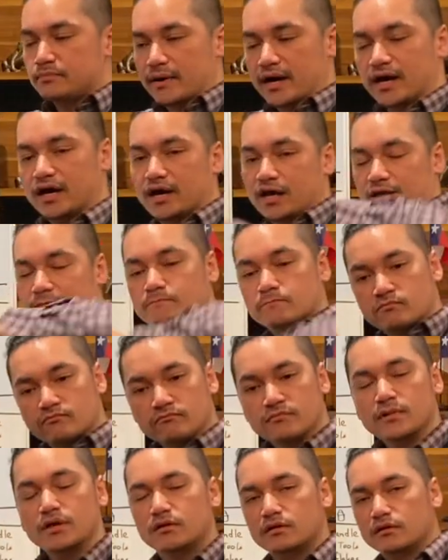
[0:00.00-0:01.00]
by
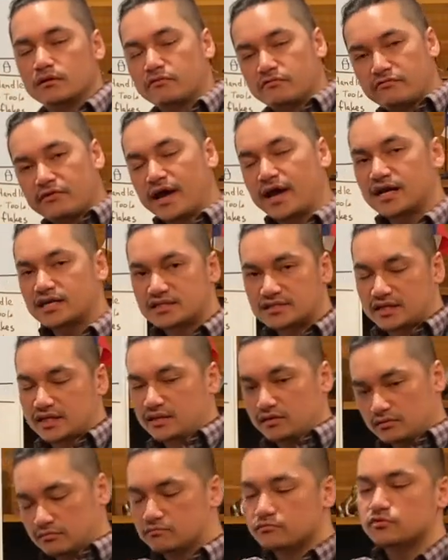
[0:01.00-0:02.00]
fast
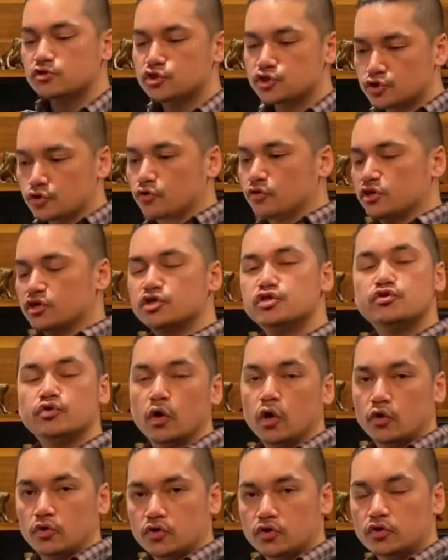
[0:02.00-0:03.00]
and short
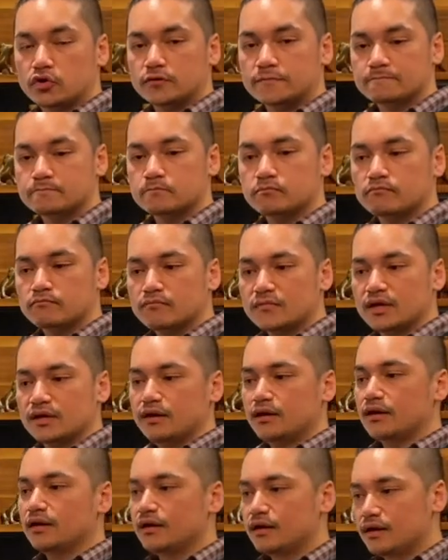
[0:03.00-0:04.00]
stroke
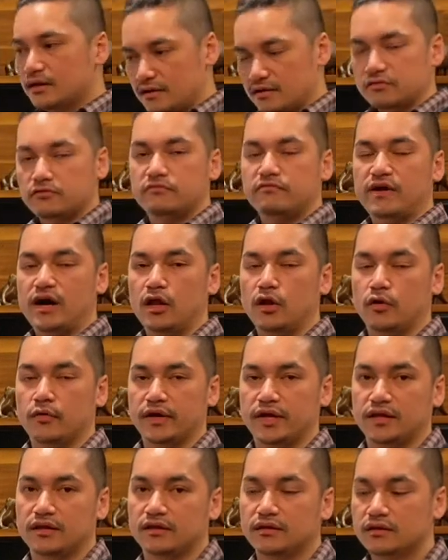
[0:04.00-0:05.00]

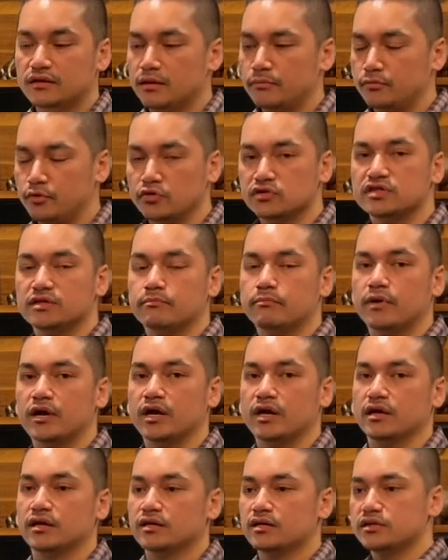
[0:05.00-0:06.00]
following the bruising
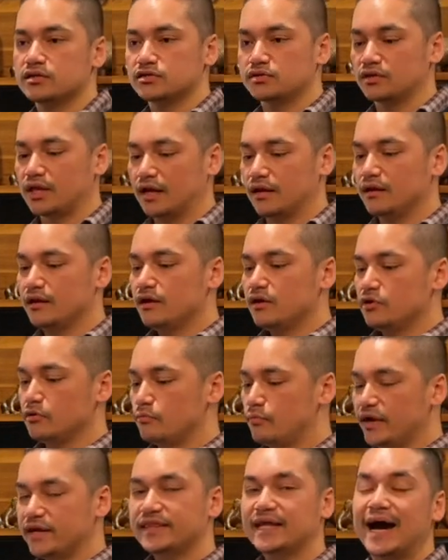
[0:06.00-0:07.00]
part. So like
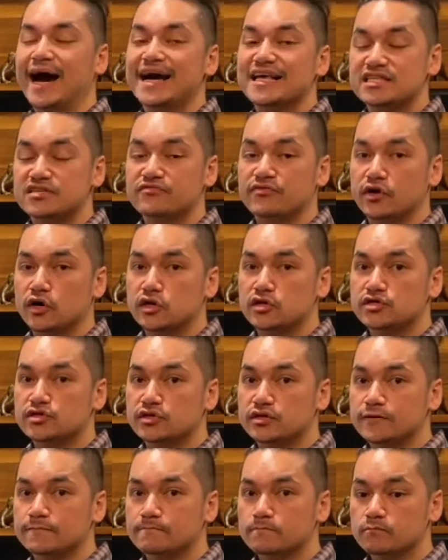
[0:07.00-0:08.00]
break the ice
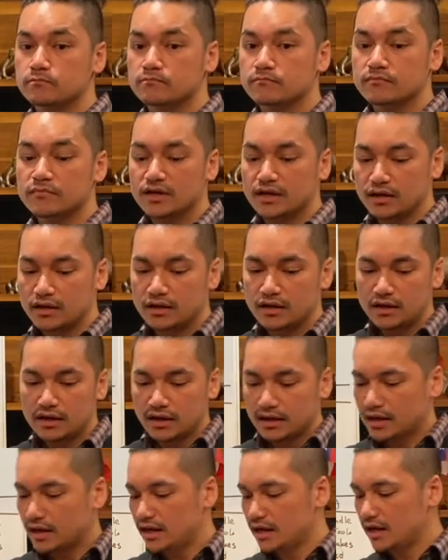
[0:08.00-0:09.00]
first
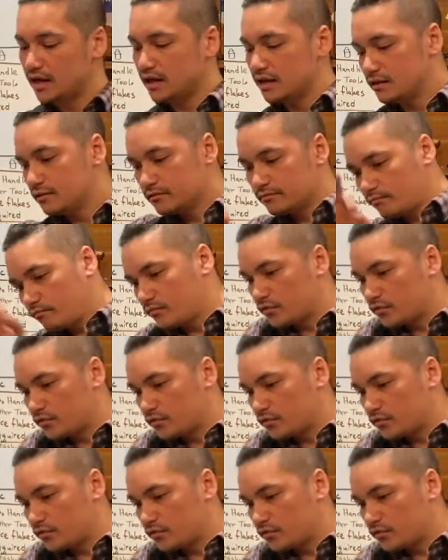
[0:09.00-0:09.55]
and